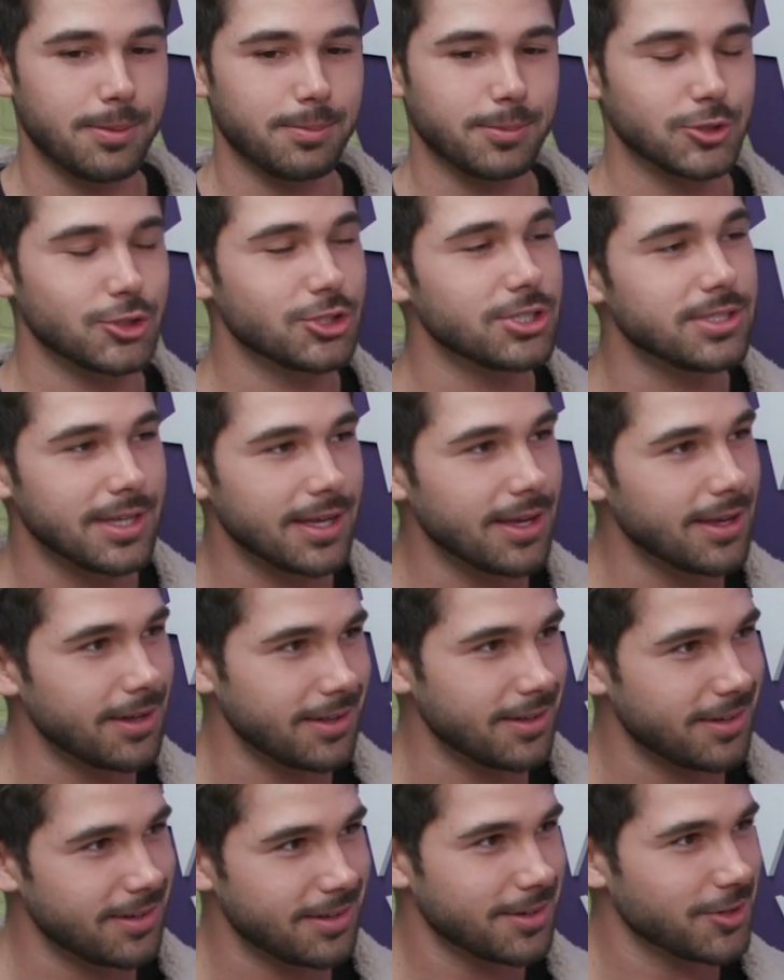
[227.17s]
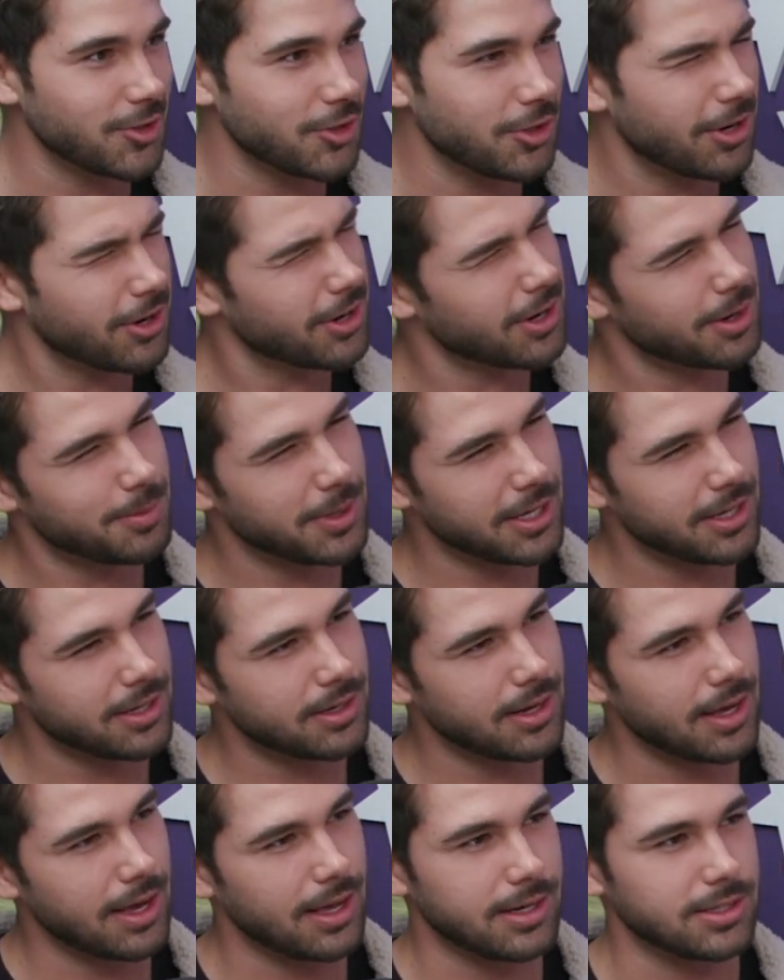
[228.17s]
but she did. Yeah. You know yeah. what I
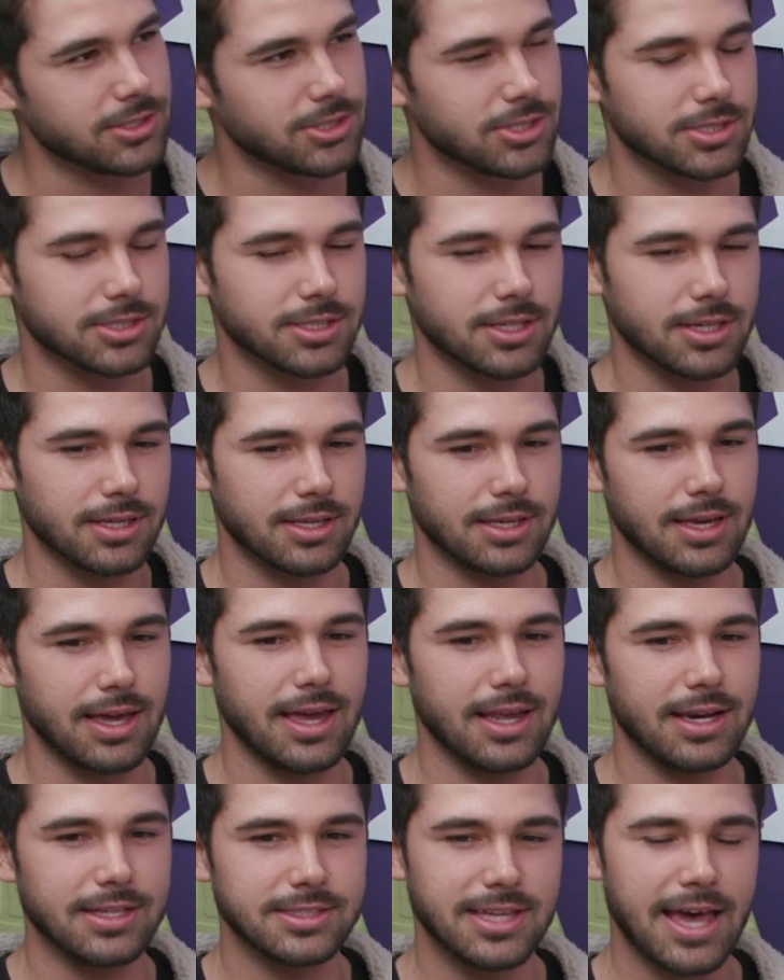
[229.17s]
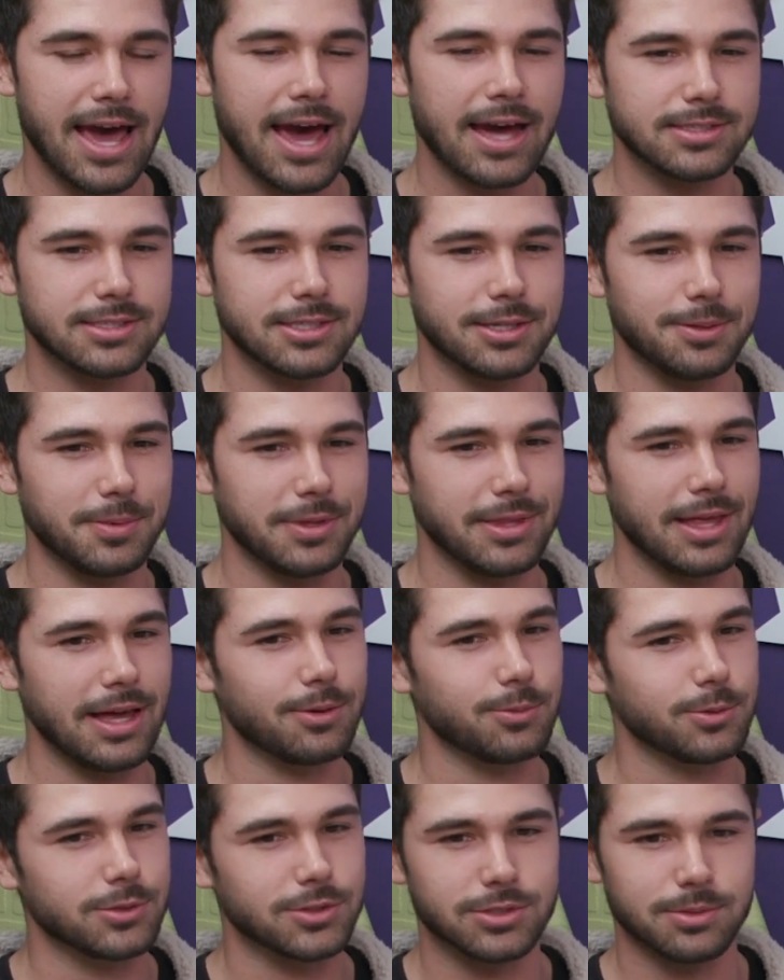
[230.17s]
mean? Yeah. And it's just like, and attacked him. And
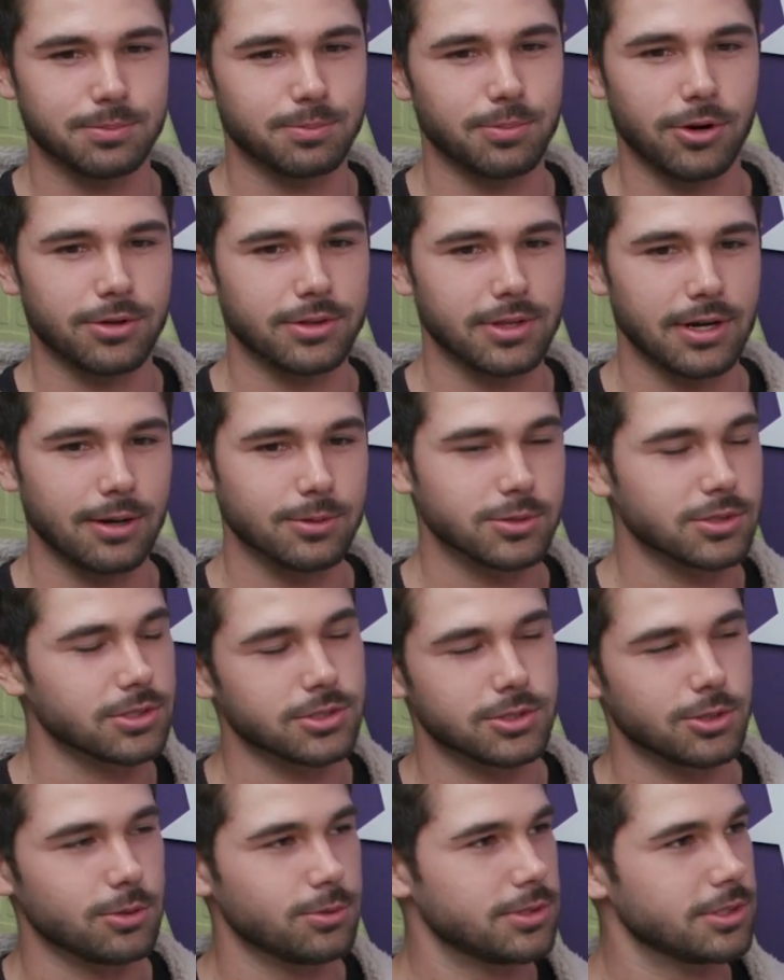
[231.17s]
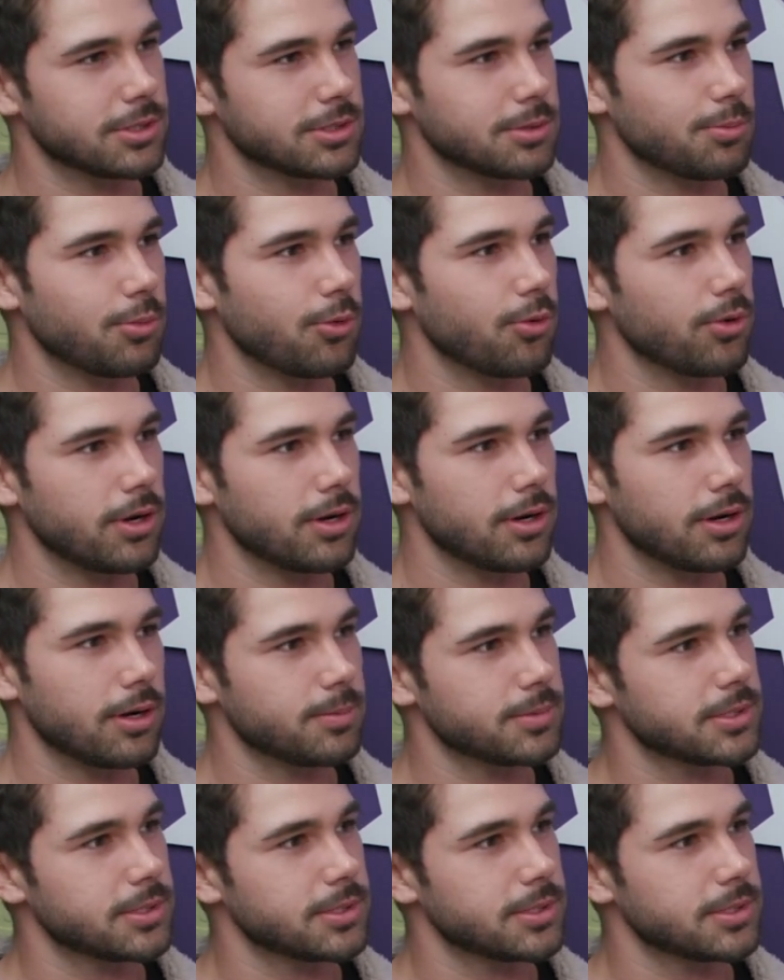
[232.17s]
that was the part that I was just so disappointed and